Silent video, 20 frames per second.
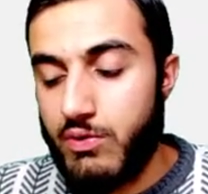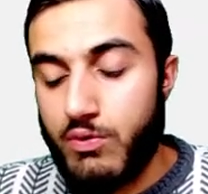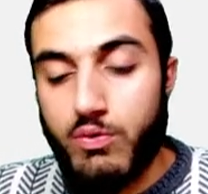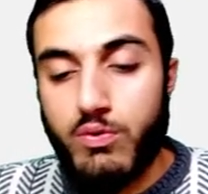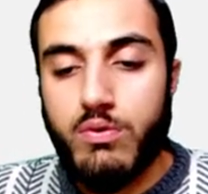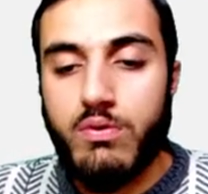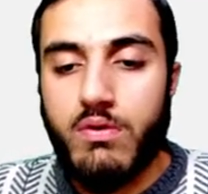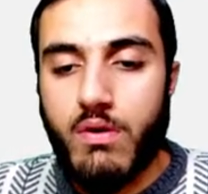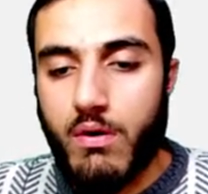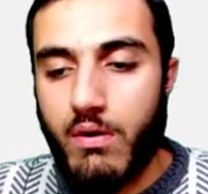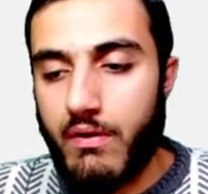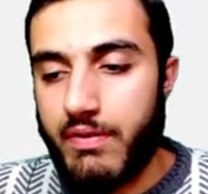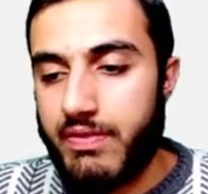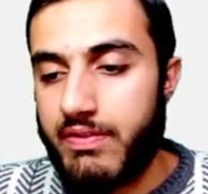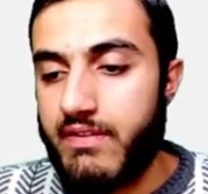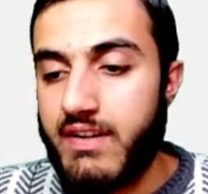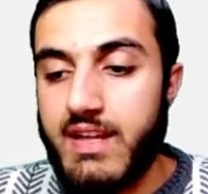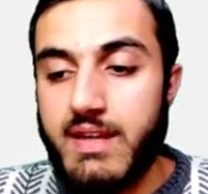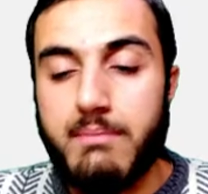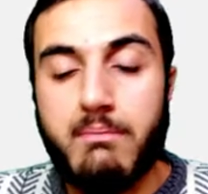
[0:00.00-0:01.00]
two or
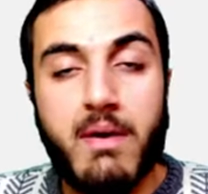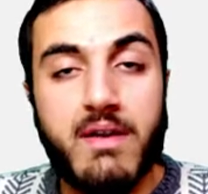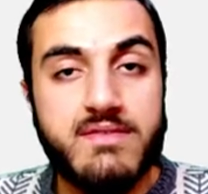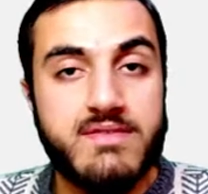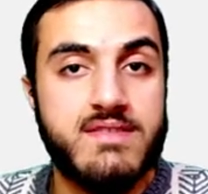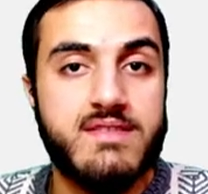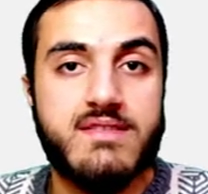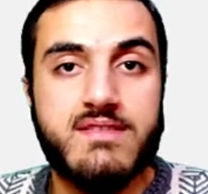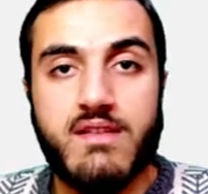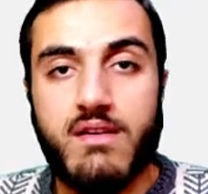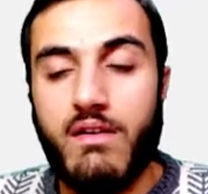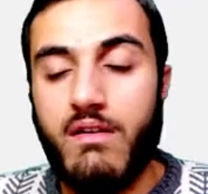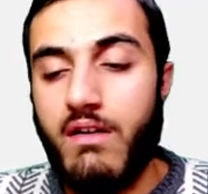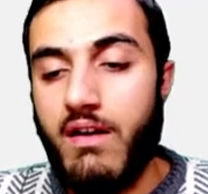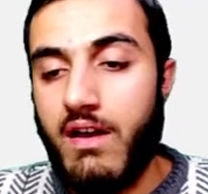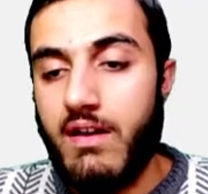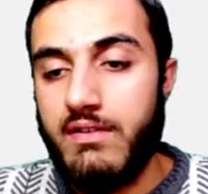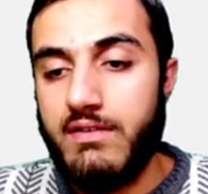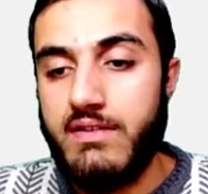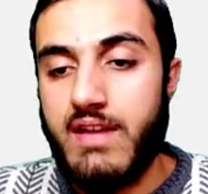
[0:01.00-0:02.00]
three months
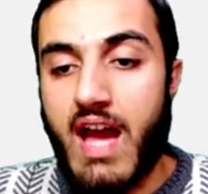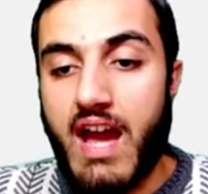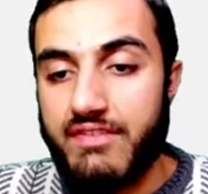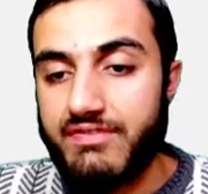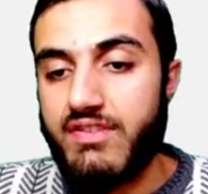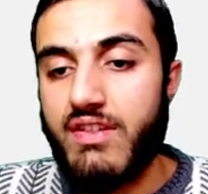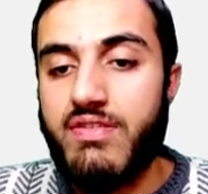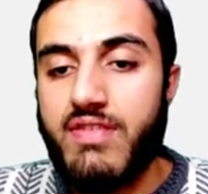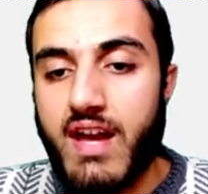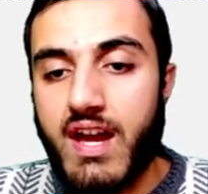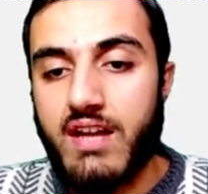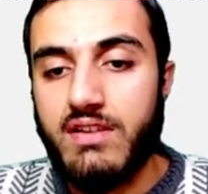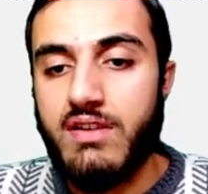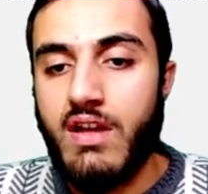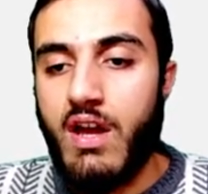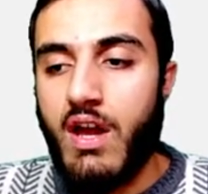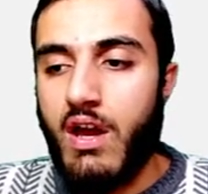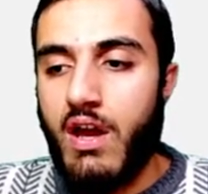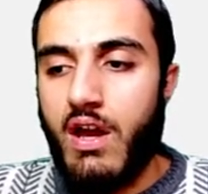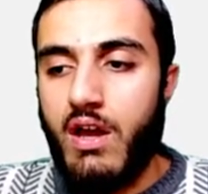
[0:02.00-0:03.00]
and after
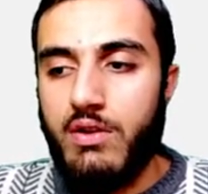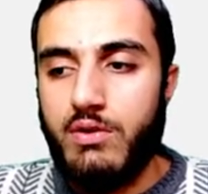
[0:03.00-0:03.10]
that